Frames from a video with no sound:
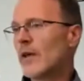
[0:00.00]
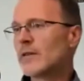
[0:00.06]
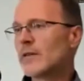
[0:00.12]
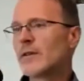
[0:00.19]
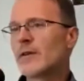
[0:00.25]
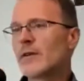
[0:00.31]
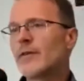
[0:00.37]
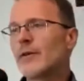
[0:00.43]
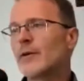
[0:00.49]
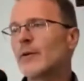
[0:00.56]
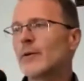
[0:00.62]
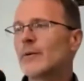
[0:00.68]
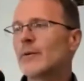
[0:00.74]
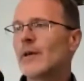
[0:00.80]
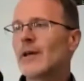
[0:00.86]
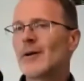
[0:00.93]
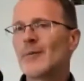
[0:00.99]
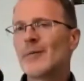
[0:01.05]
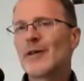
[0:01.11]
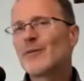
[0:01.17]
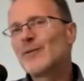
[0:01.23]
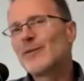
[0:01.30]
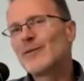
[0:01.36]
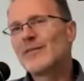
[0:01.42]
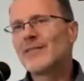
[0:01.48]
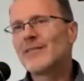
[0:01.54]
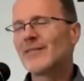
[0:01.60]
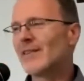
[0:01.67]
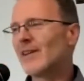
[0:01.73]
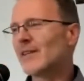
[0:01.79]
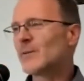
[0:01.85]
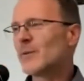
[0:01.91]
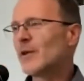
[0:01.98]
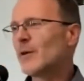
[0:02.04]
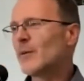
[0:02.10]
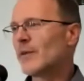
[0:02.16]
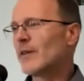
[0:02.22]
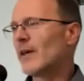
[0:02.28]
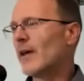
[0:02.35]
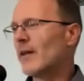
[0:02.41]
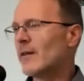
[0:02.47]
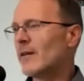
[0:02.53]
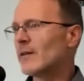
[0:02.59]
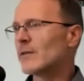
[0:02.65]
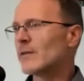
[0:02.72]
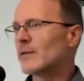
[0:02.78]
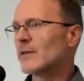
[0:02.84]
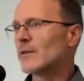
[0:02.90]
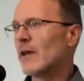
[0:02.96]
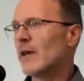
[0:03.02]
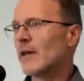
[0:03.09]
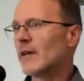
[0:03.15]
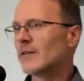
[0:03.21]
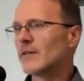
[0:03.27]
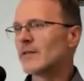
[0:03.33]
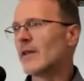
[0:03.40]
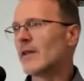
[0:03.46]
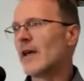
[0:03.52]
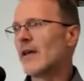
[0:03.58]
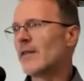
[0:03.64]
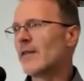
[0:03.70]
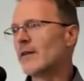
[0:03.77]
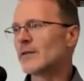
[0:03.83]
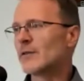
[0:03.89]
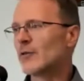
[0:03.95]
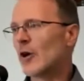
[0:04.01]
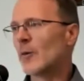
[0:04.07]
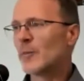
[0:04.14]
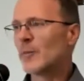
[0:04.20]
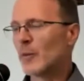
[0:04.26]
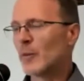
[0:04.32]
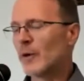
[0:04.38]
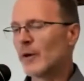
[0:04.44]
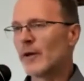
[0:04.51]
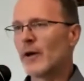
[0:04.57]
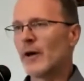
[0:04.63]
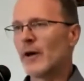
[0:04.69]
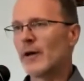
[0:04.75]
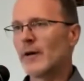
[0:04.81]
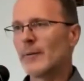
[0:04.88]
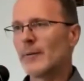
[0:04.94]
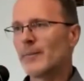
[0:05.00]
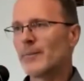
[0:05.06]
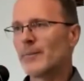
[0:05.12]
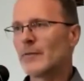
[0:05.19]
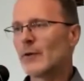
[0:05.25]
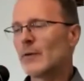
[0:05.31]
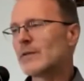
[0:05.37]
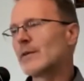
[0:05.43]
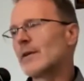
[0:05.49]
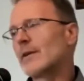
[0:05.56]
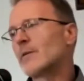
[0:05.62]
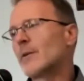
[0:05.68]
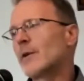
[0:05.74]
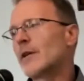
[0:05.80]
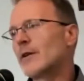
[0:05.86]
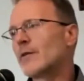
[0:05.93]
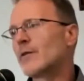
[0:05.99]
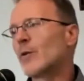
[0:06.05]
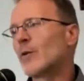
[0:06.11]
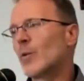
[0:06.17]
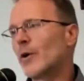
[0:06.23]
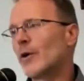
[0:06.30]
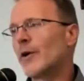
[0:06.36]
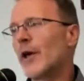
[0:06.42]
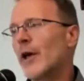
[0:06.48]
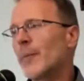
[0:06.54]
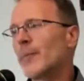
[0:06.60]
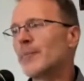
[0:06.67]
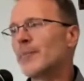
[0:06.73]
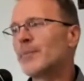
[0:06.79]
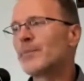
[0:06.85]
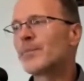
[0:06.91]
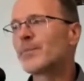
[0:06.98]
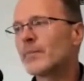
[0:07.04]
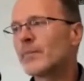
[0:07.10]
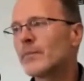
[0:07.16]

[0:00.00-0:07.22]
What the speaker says: That's their view. And I'm like, that's really what the atheists are saying. It's just the atheists dropped the word God. So it's really just a word game.